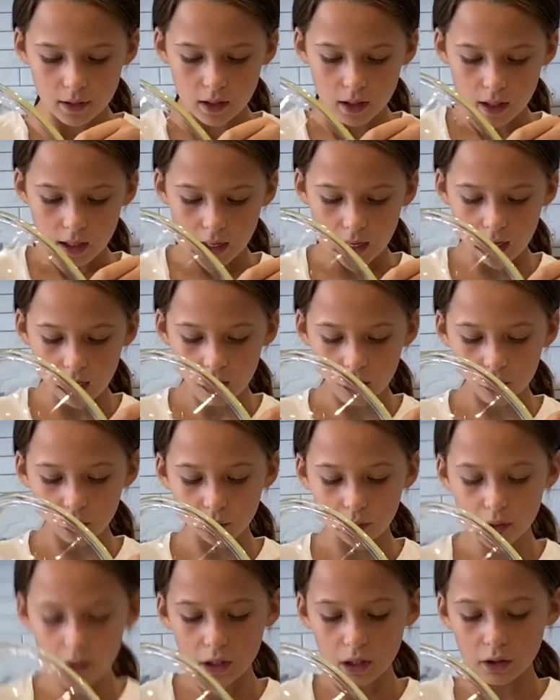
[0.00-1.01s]
And
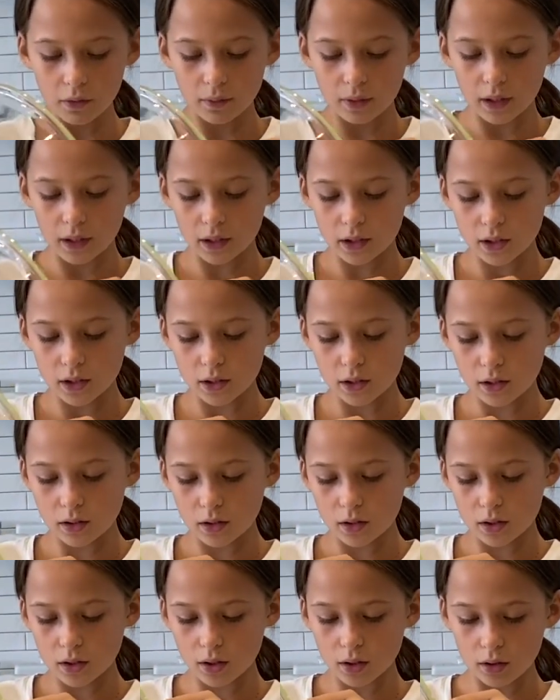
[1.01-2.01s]
we are going
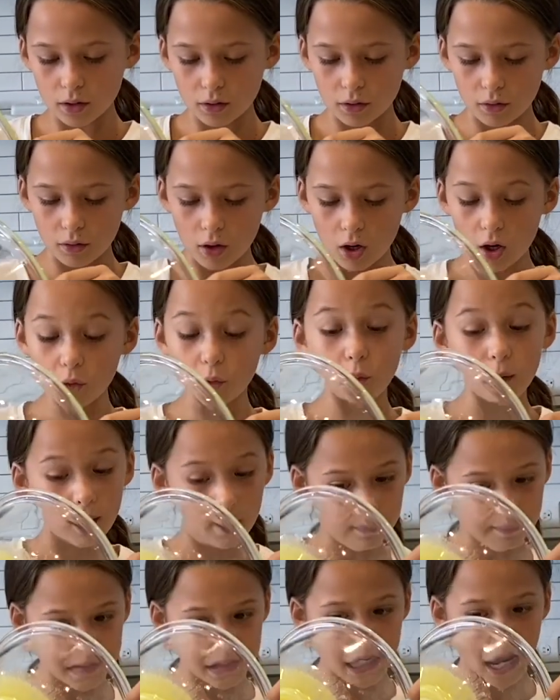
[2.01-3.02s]
to our
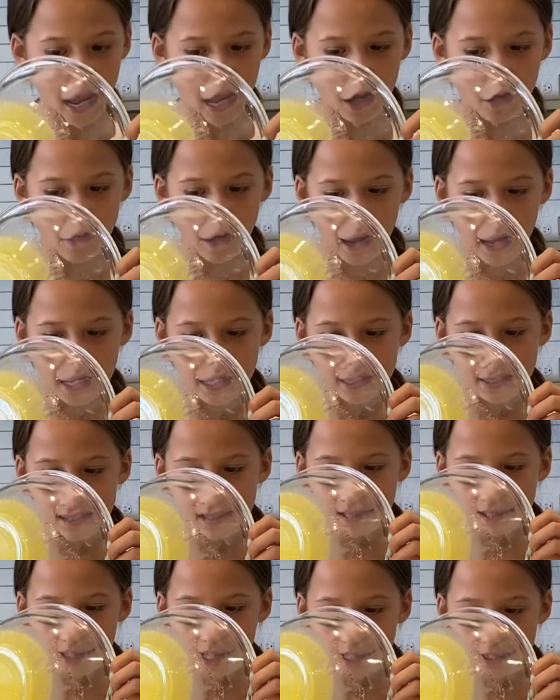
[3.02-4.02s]
whipped egg
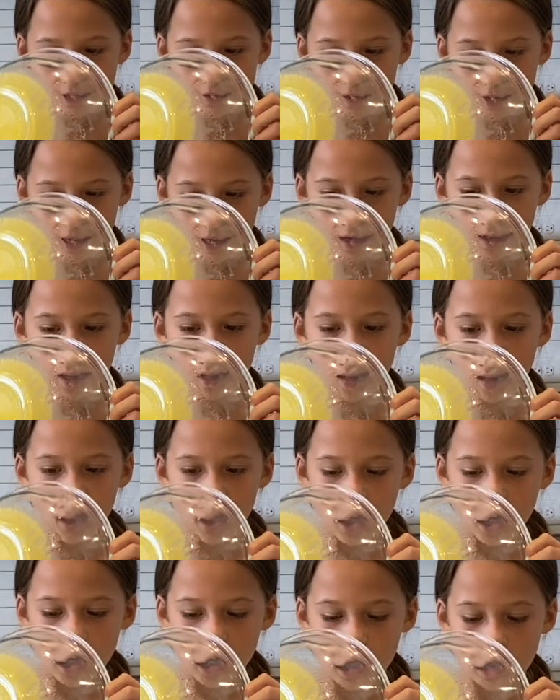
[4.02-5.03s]
whites, that's right.
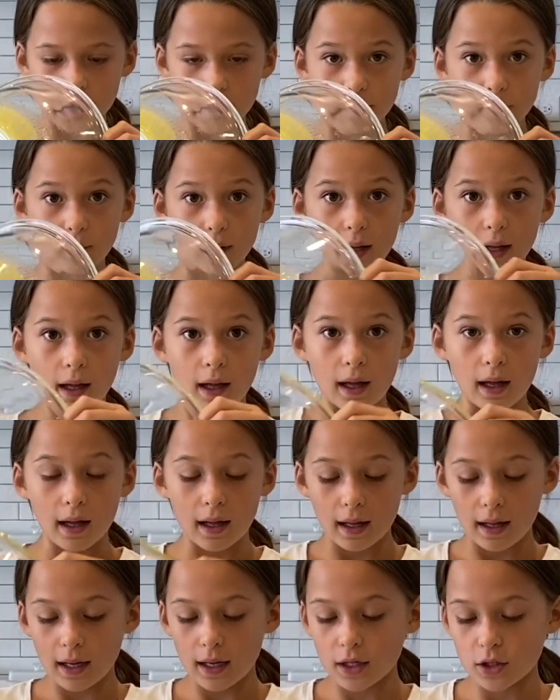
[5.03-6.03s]

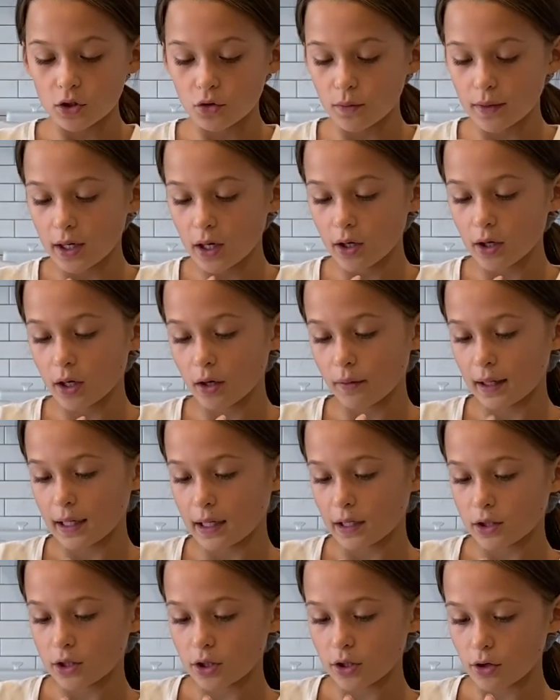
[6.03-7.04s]
And we are
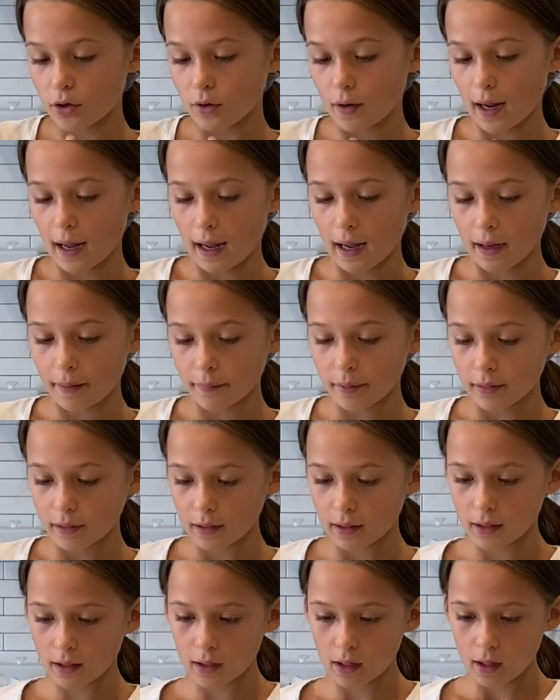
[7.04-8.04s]
going to grab
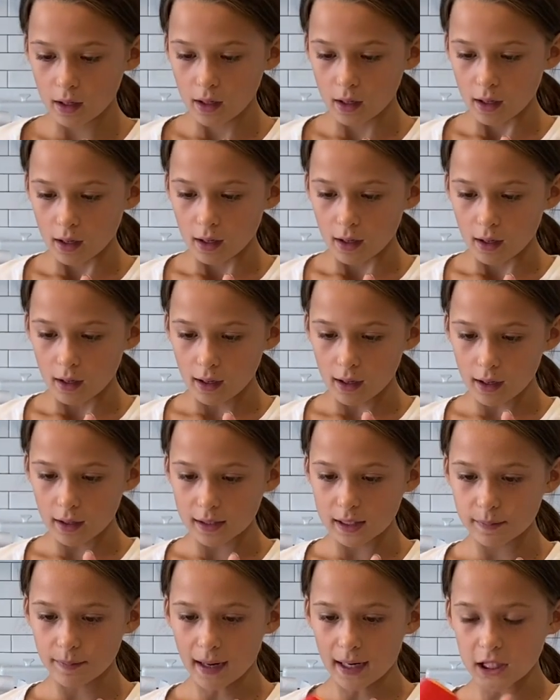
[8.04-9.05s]
a
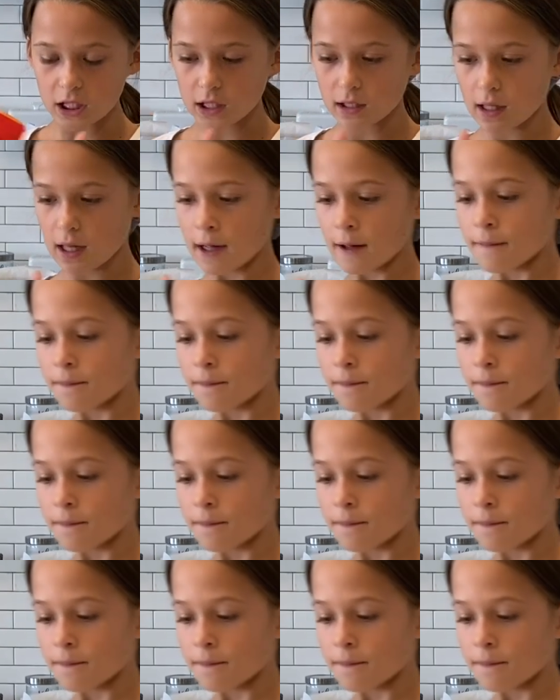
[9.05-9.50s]
spatula,